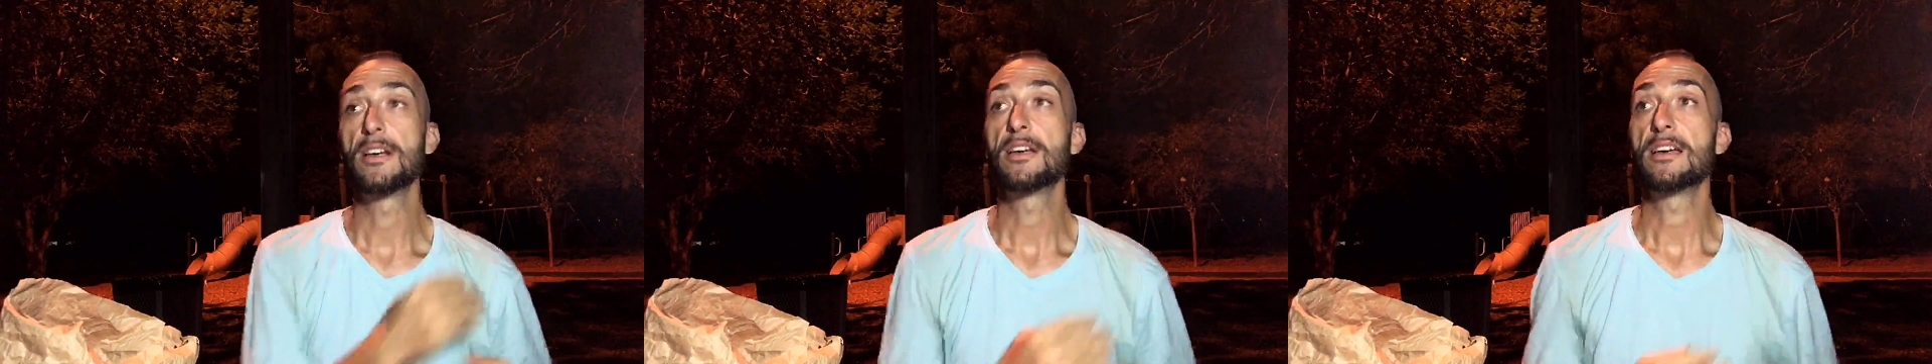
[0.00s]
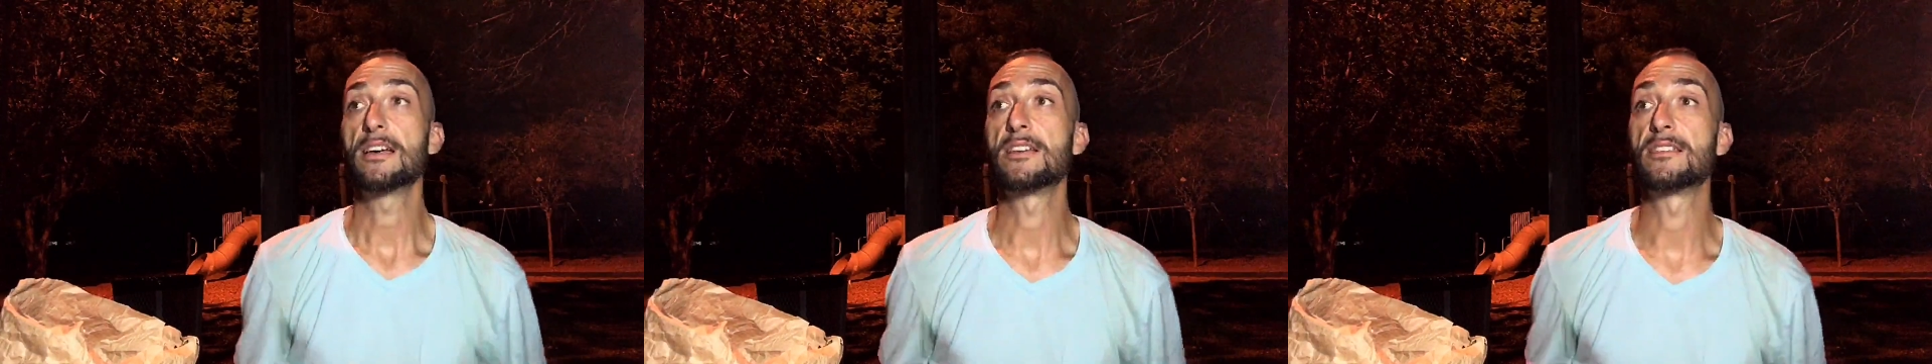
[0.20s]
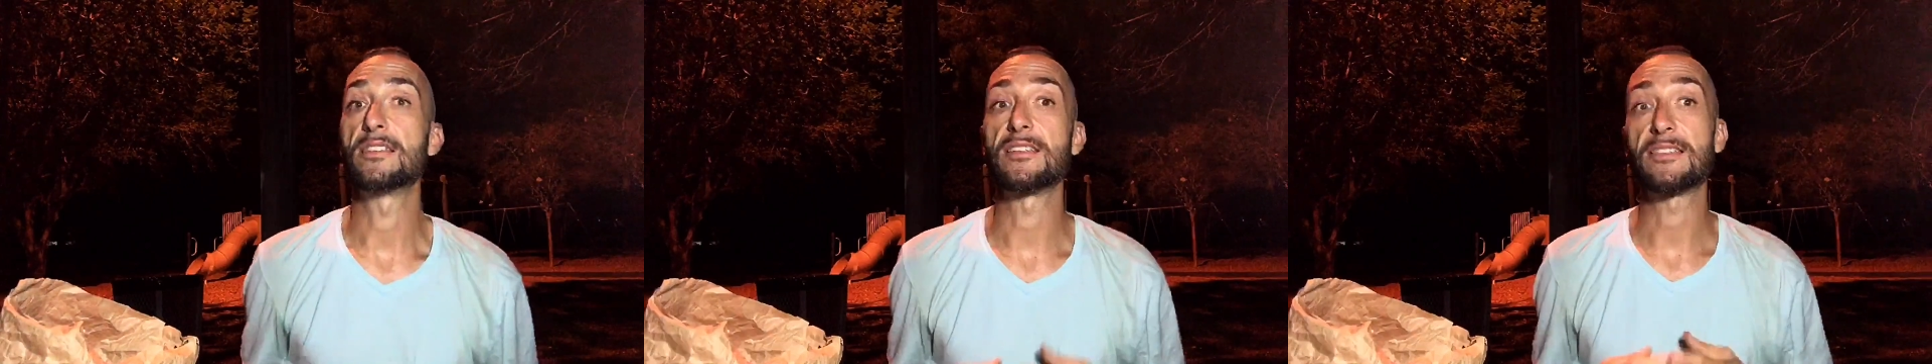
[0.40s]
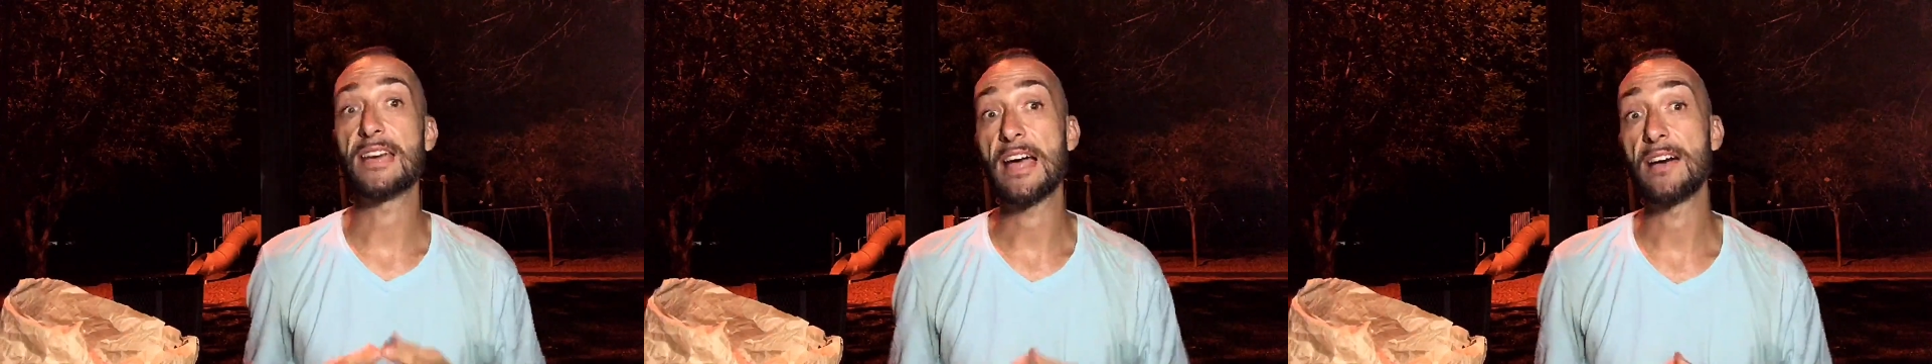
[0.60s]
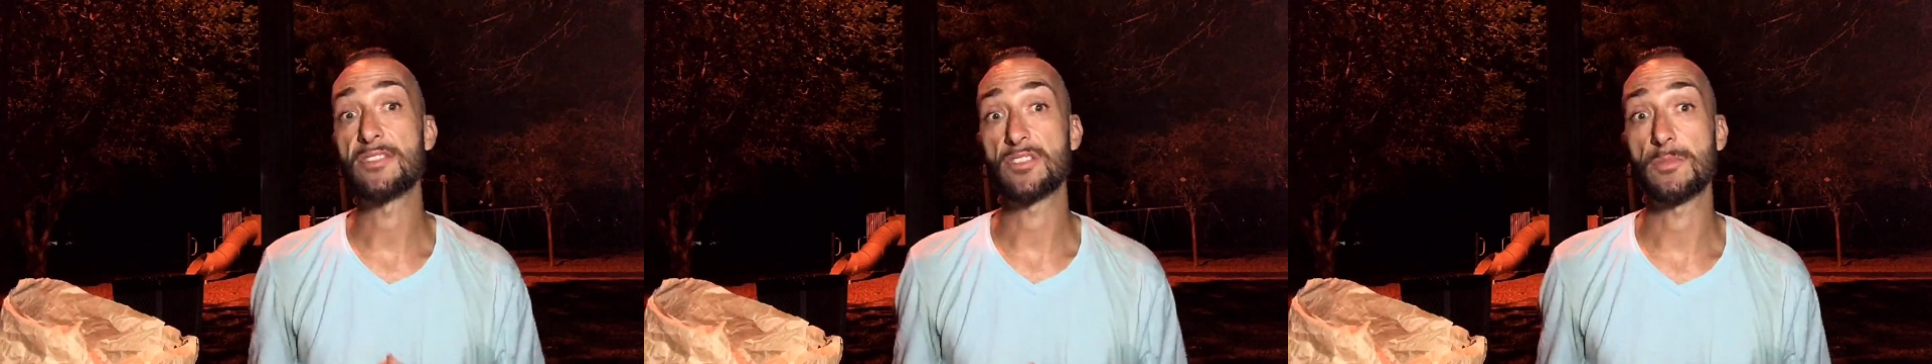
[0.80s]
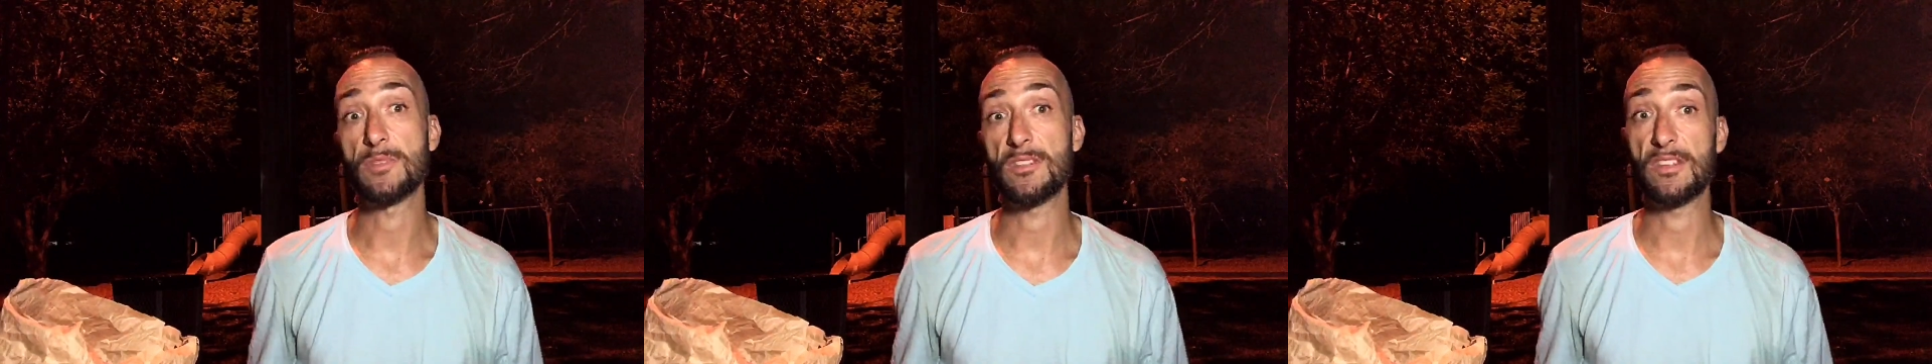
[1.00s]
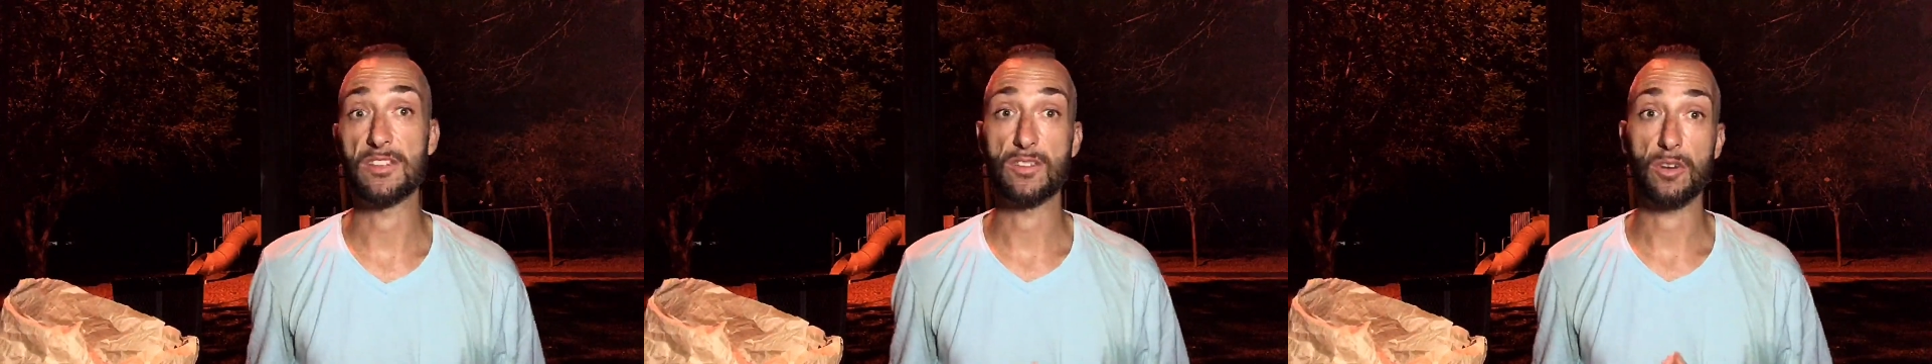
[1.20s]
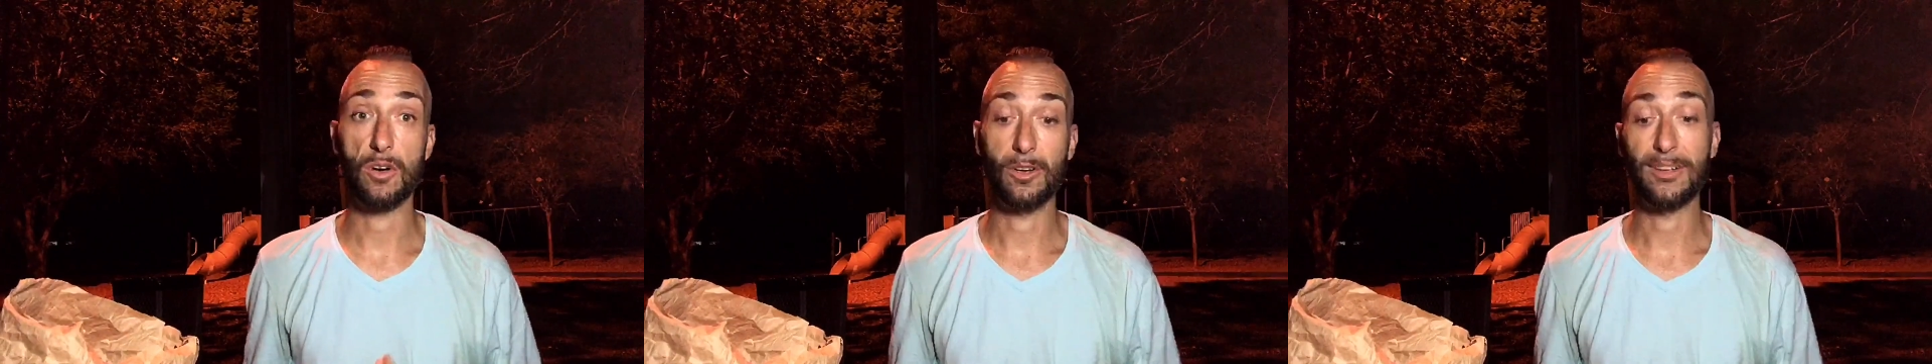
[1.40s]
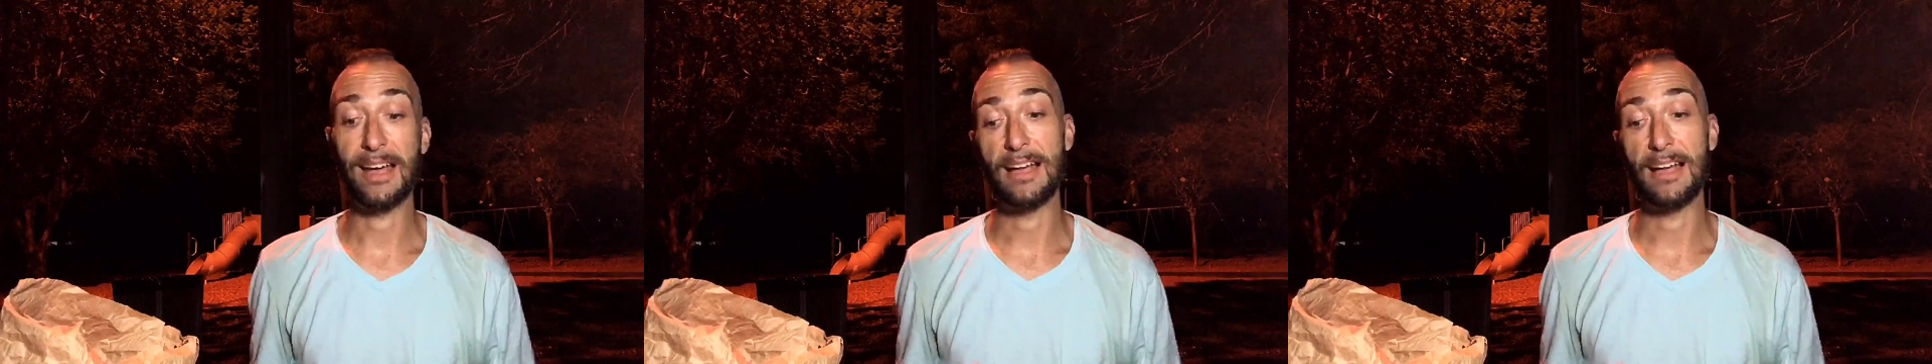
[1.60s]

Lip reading: is that they have something that's called,